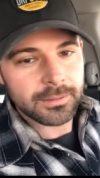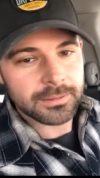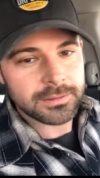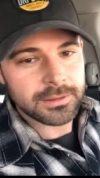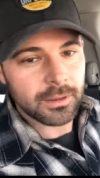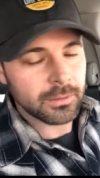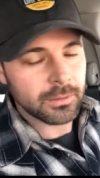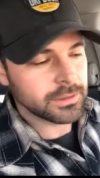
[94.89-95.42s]

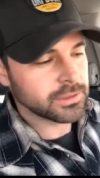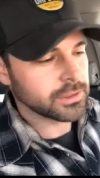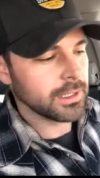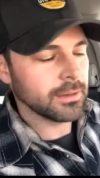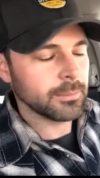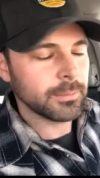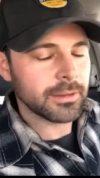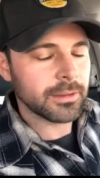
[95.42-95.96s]
So just
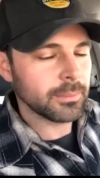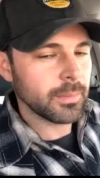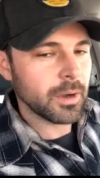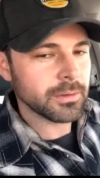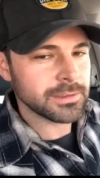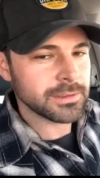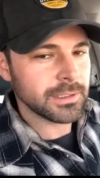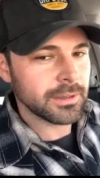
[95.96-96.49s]
trying to make the
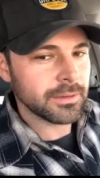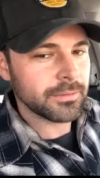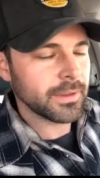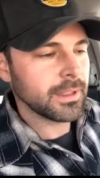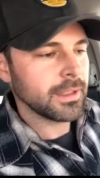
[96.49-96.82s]
most of